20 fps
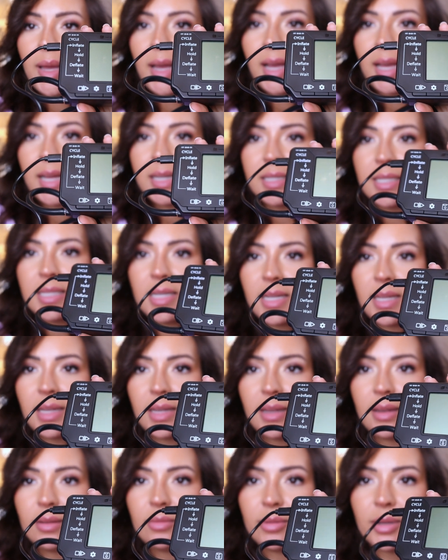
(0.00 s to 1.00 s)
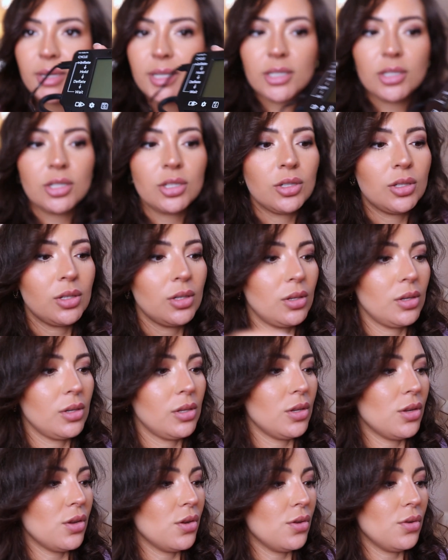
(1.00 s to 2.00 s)
pad here, which
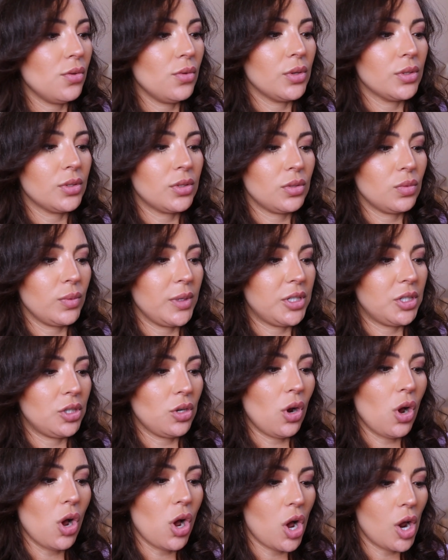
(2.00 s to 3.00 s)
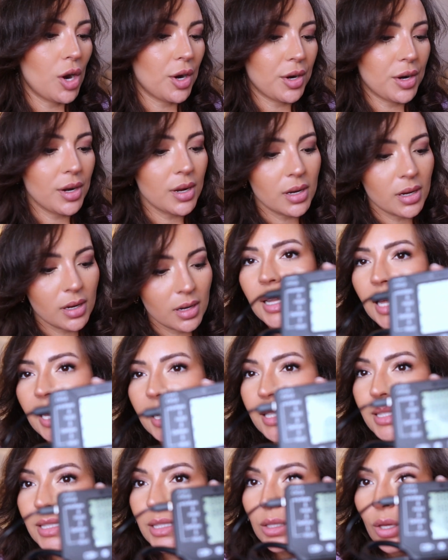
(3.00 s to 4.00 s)
you switch on
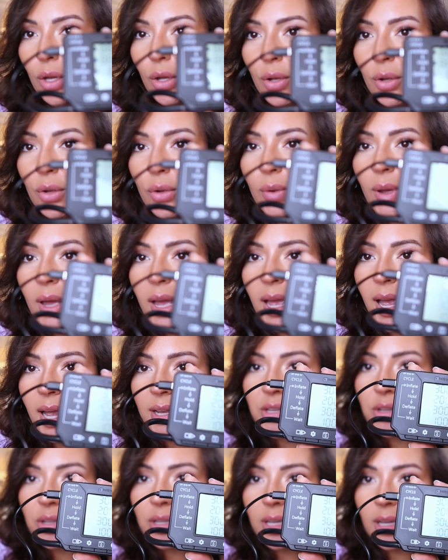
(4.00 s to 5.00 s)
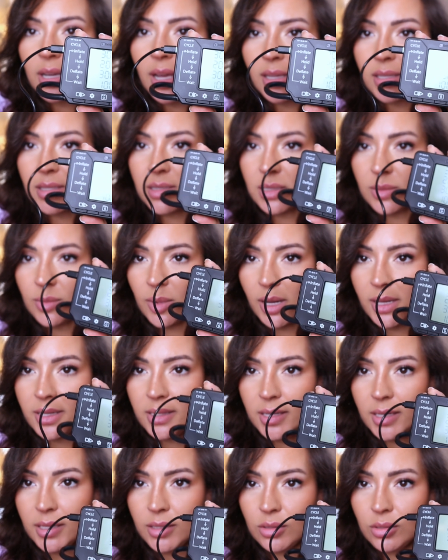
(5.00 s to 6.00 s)
like so, and you can
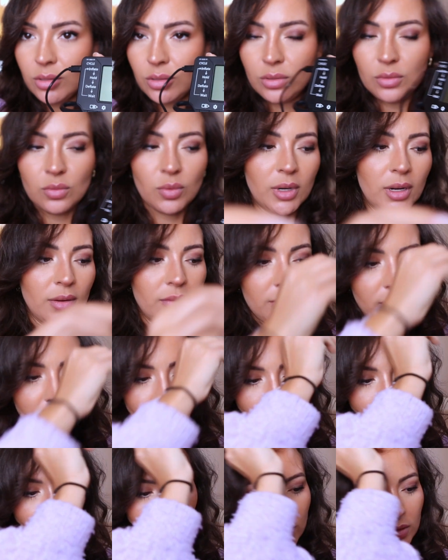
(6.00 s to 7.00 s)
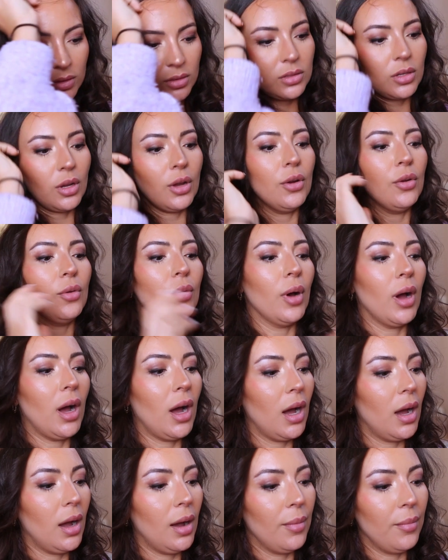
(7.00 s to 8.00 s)
customize it to whatever you want. So
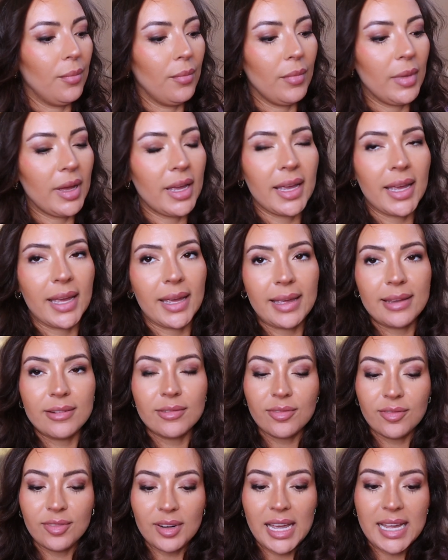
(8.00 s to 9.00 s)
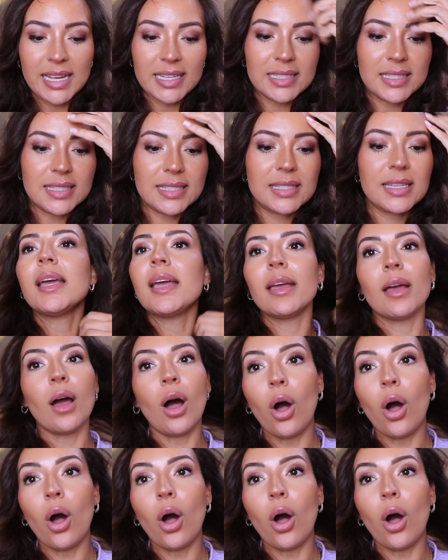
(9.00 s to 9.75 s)
it inflates, it